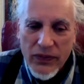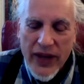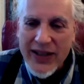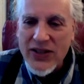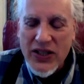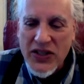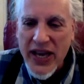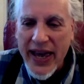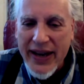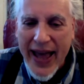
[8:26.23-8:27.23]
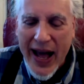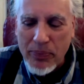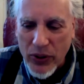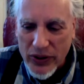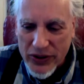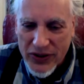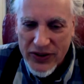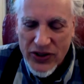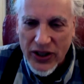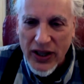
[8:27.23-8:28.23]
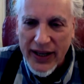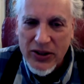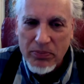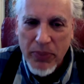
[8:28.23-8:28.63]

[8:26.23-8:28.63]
10 apples selected